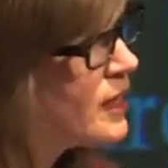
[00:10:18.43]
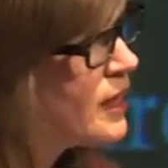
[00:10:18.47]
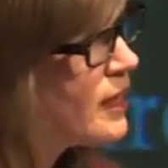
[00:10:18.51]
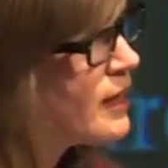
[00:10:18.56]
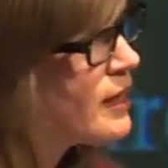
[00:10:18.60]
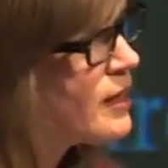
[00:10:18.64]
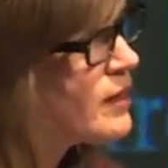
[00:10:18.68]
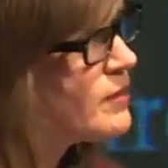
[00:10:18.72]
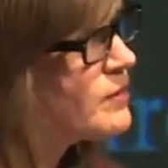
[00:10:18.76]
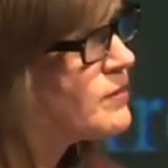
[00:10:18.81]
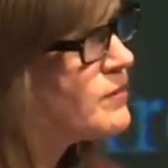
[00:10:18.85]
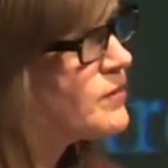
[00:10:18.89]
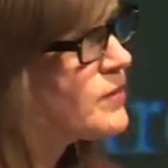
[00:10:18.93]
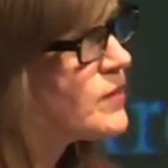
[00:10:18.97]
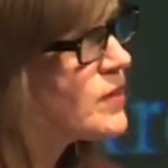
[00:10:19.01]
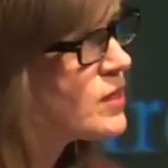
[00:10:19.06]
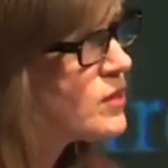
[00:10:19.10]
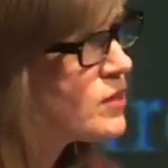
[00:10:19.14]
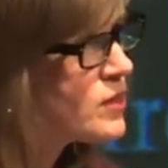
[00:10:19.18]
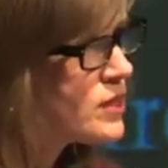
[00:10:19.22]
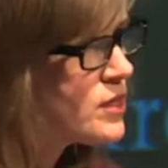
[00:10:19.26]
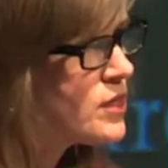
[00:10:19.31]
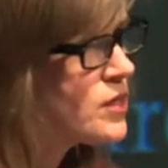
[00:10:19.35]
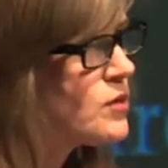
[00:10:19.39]
um,
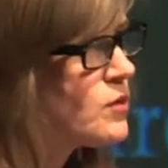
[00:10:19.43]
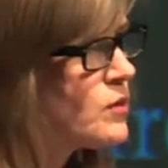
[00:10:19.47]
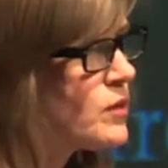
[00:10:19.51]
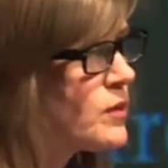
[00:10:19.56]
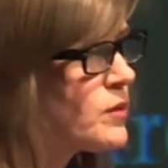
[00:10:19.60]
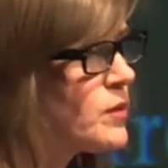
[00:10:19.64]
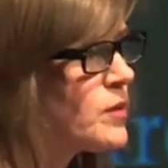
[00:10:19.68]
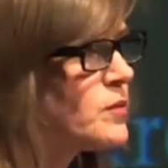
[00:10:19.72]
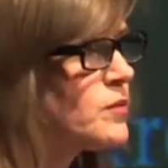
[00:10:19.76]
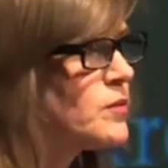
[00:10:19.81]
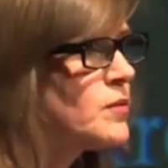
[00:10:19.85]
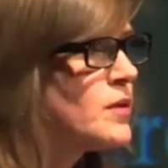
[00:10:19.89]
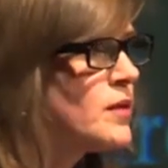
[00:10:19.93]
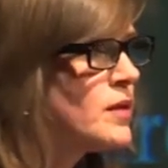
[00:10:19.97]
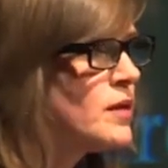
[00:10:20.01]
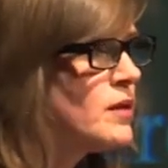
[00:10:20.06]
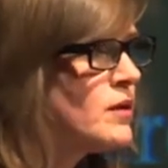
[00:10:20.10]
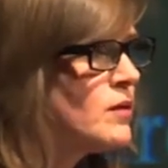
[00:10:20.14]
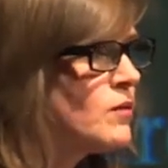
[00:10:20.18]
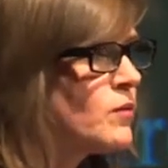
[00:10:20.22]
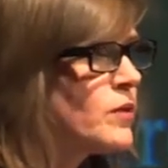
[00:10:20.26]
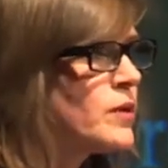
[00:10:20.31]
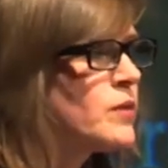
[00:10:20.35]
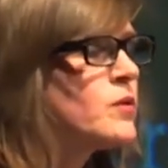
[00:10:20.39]
you know, we would,
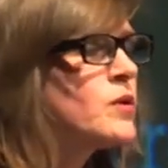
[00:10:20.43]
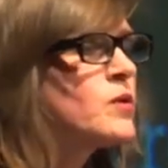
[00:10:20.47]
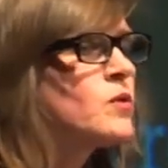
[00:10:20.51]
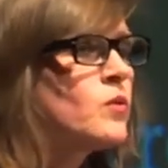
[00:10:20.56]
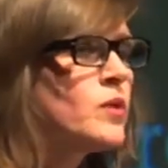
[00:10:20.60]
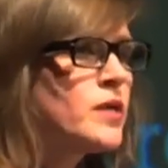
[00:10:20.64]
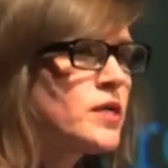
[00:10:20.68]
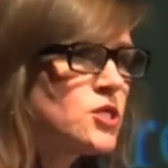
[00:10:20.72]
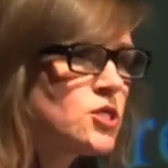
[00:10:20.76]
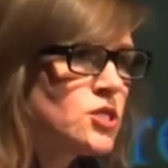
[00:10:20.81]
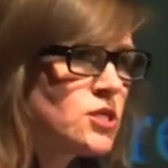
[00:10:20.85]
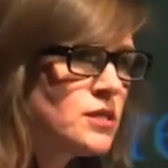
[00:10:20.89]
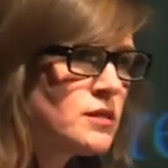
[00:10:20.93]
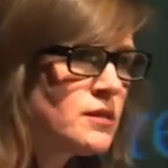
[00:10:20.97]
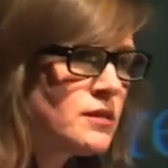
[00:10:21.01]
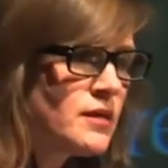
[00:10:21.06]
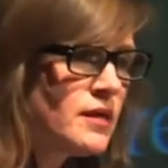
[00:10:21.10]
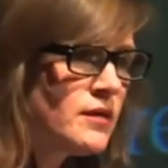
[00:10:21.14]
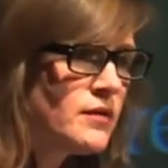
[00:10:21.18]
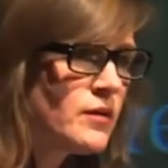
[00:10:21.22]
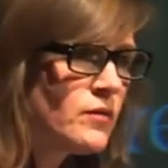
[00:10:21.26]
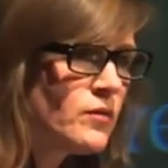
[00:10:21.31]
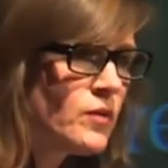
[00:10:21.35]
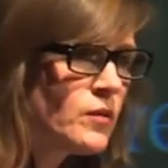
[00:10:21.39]
we would wish
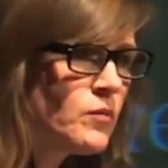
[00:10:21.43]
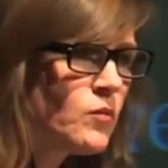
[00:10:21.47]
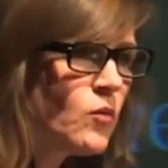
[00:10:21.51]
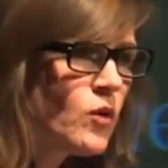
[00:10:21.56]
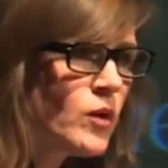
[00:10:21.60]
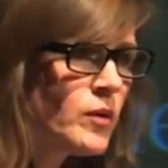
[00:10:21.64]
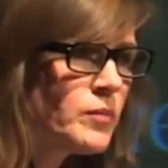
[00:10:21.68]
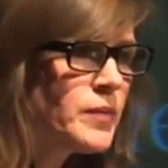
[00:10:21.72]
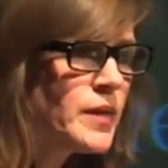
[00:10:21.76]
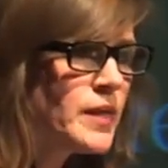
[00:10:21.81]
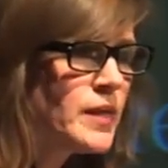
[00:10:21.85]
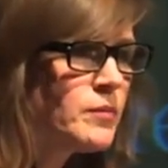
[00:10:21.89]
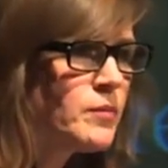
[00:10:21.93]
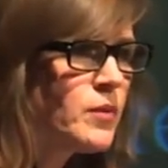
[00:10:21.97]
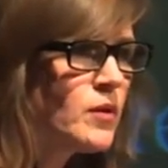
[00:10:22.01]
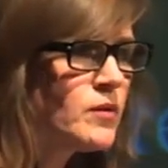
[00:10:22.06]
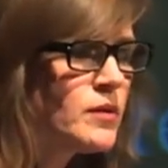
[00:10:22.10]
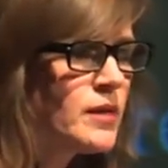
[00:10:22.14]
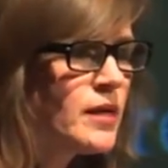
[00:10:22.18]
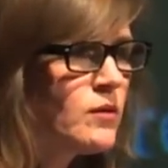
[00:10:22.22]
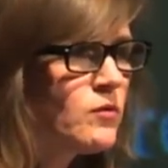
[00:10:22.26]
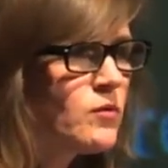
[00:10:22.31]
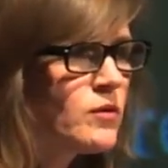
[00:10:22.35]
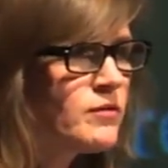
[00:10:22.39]
that there were more people
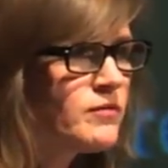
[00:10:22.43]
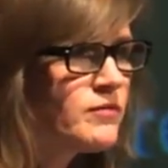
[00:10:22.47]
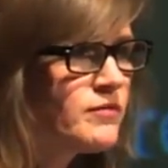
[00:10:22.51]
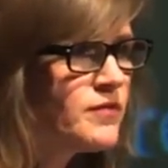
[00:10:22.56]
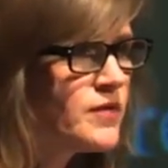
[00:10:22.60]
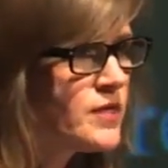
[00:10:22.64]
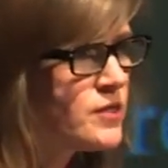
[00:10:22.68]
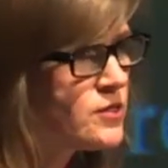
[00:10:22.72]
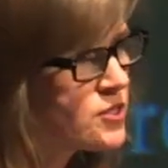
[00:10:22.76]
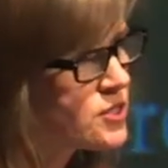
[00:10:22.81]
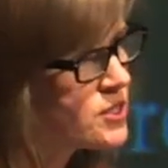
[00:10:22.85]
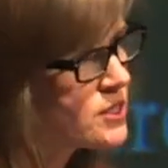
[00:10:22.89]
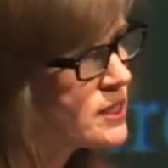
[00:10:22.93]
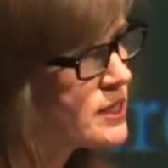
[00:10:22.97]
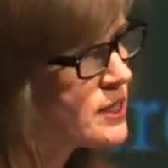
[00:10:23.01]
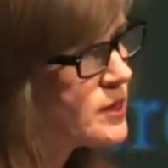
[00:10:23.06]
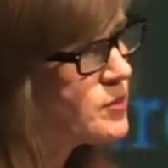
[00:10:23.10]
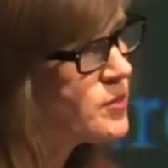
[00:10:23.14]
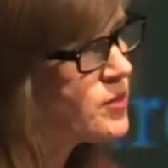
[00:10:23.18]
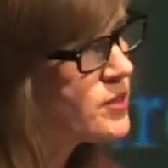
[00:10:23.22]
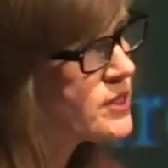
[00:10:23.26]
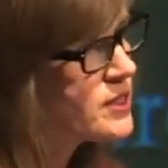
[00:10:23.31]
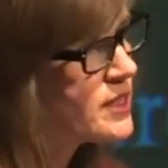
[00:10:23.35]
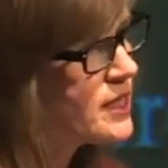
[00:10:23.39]
that were fiercely
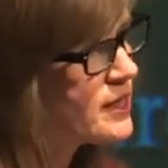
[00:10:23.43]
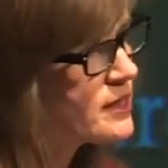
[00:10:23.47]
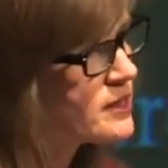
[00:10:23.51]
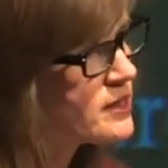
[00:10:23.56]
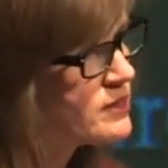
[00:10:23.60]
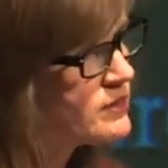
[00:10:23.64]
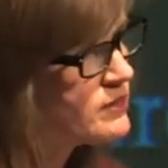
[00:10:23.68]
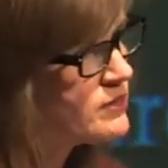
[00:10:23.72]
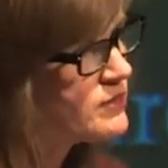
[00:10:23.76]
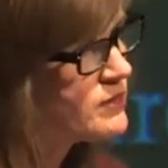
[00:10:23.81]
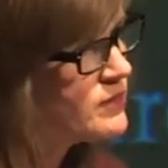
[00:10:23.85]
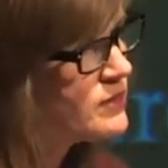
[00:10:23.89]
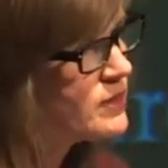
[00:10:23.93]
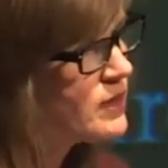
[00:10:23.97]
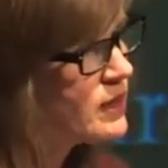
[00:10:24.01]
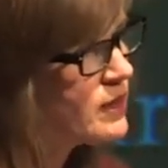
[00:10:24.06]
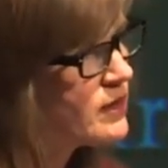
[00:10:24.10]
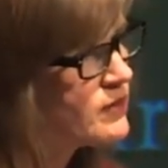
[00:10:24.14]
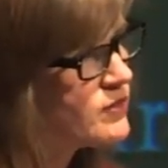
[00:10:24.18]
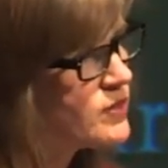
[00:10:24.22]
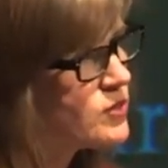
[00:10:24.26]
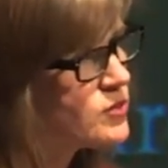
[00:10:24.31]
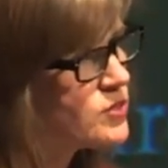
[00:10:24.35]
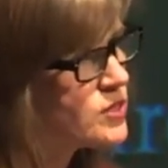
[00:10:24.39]
protective
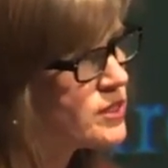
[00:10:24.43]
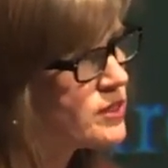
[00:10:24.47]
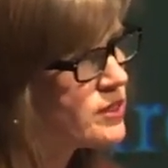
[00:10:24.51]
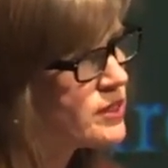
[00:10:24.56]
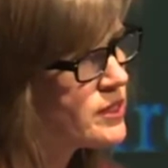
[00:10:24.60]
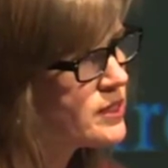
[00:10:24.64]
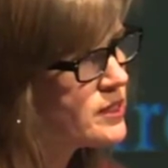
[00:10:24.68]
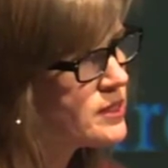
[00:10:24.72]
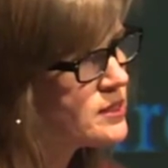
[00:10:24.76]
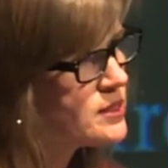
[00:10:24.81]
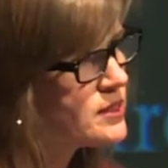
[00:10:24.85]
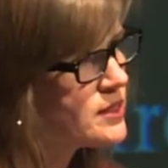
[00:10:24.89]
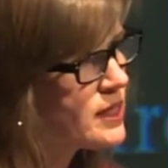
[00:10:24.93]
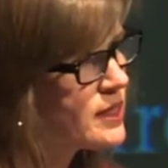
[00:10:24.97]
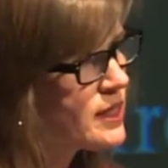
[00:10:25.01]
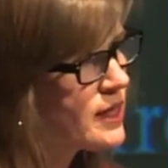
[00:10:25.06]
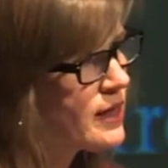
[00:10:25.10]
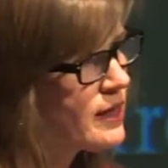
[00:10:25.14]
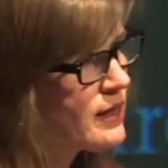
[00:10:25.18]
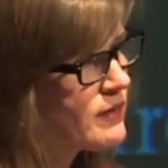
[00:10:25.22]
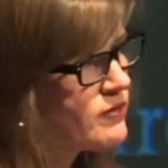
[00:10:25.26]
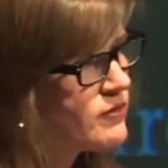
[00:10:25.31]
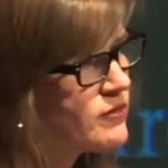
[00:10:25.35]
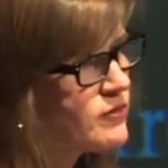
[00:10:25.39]
of those areas that
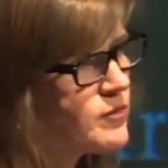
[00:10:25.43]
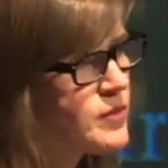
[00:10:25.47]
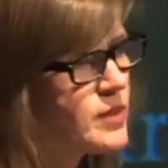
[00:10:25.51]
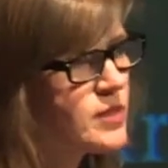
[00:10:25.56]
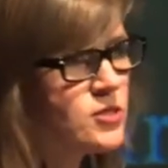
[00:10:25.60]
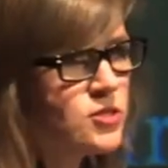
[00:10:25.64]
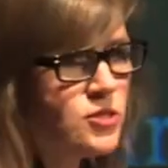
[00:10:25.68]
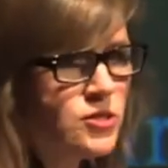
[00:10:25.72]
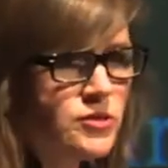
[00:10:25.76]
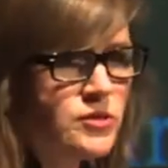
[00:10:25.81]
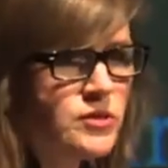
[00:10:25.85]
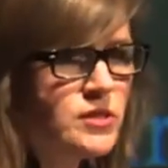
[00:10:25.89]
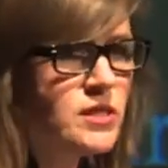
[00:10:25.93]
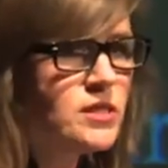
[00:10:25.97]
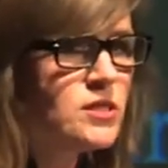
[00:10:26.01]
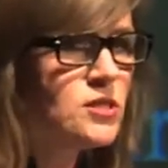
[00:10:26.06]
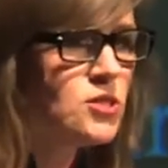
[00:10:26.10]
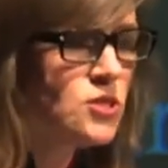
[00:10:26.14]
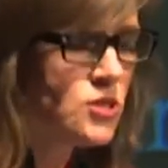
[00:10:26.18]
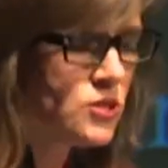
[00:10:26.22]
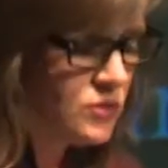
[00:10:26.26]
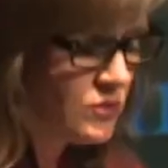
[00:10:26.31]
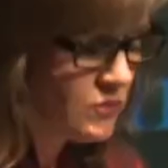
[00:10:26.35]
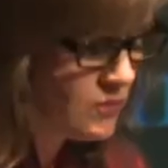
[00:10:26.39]
have been turned
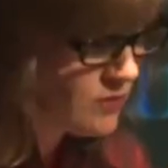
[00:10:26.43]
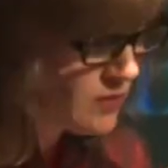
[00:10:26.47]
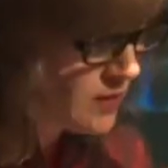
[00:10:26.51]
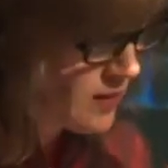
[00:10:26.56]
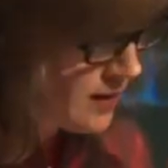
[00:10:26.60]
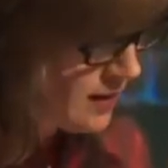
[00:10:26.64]
into